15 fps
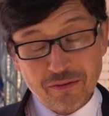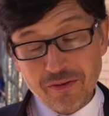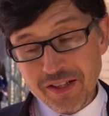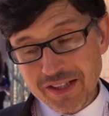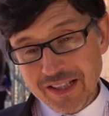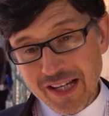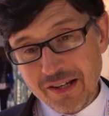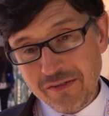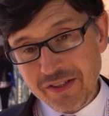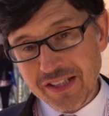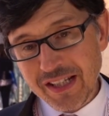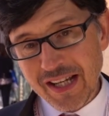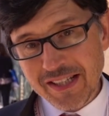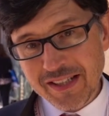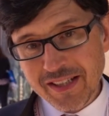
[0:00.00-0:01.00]
First, I
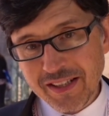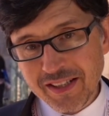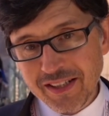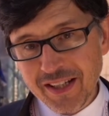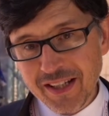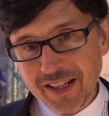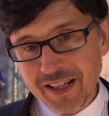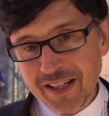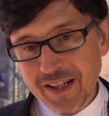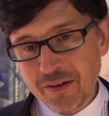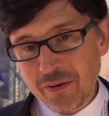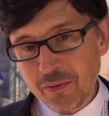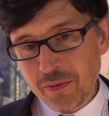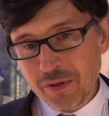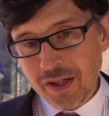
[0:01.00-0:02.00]
emphasize that
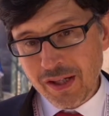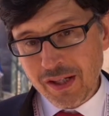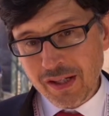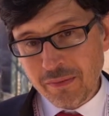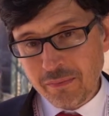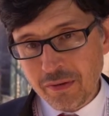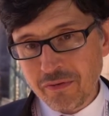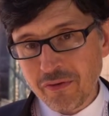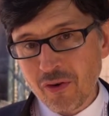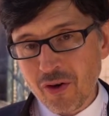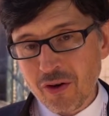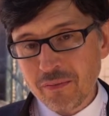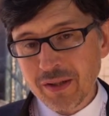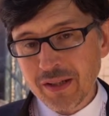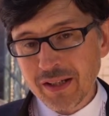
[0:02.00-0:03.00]
we
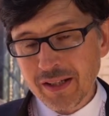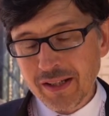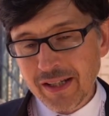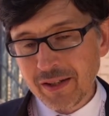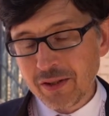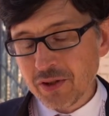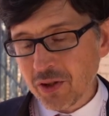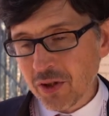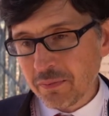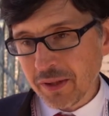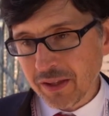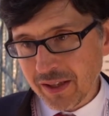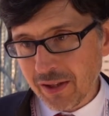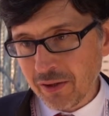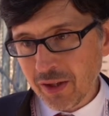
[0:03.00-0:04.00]
perform
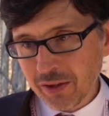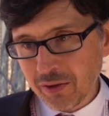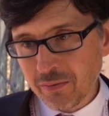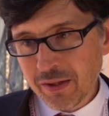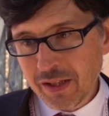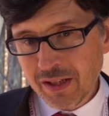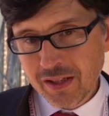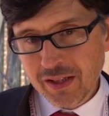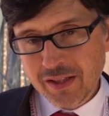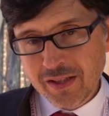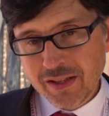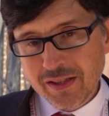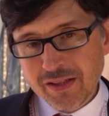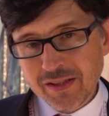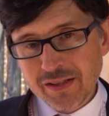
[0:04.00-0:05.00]
endoscopic thyroidectomy,
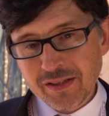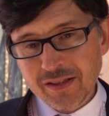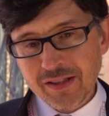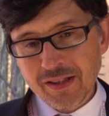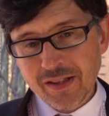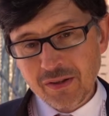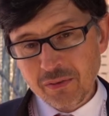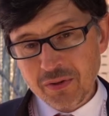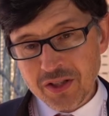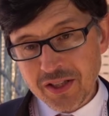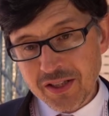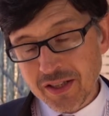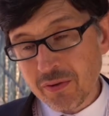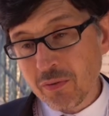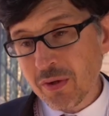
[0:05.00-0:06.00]
which
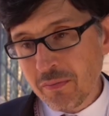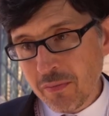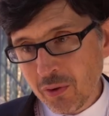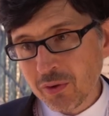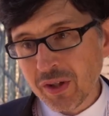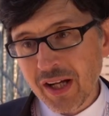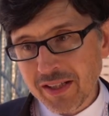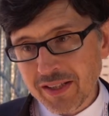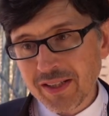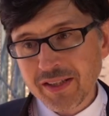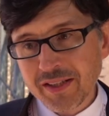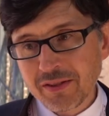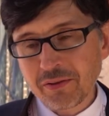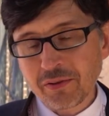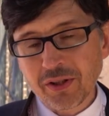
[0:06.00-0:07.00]
is a remote
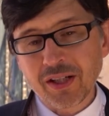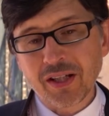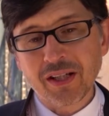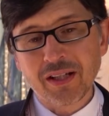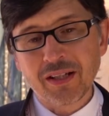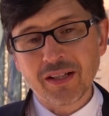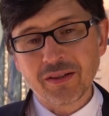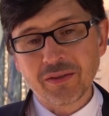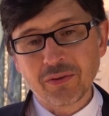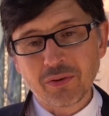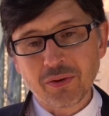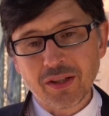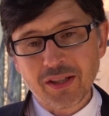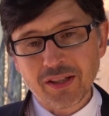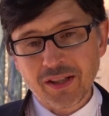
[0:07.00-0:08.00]
access to
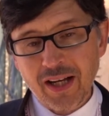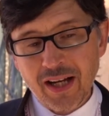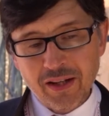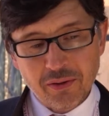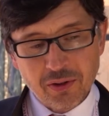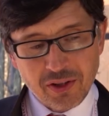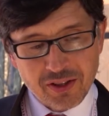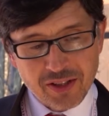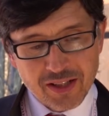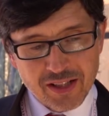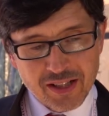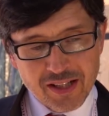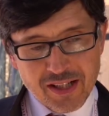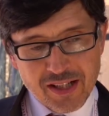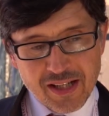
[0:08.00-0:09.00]
the thyroid.
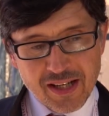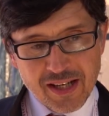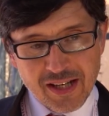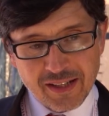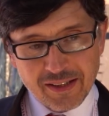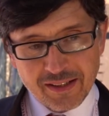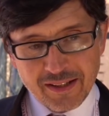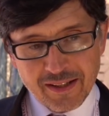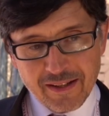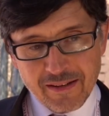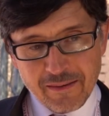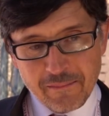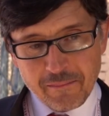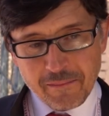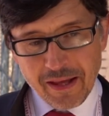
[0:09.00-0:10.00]
And
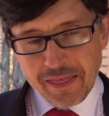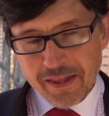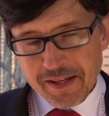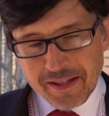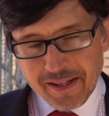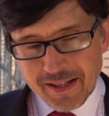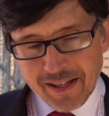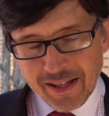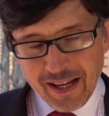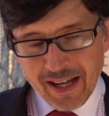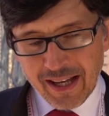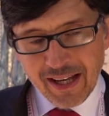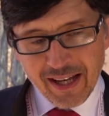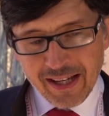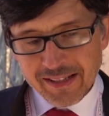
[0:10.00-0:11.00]
I think the
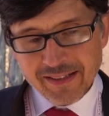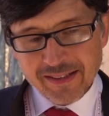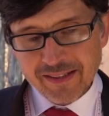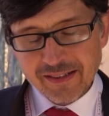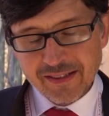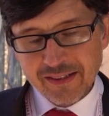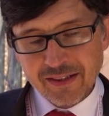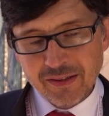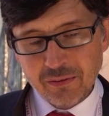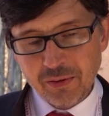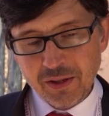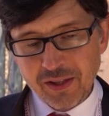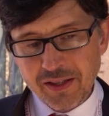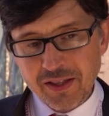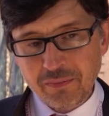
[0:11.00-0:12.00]
highlights
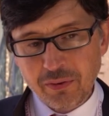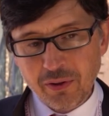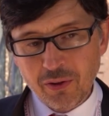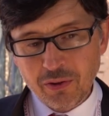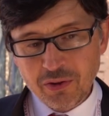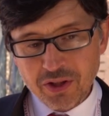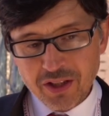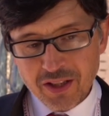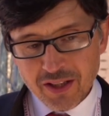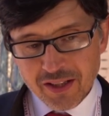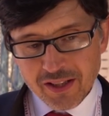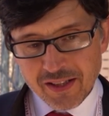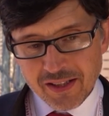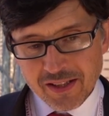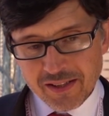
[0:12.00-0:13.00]
with this approach
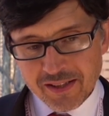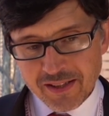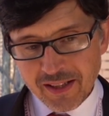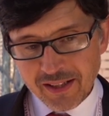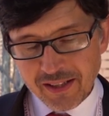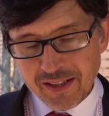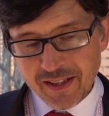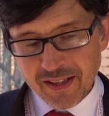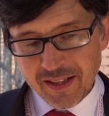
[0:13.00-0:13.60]
is that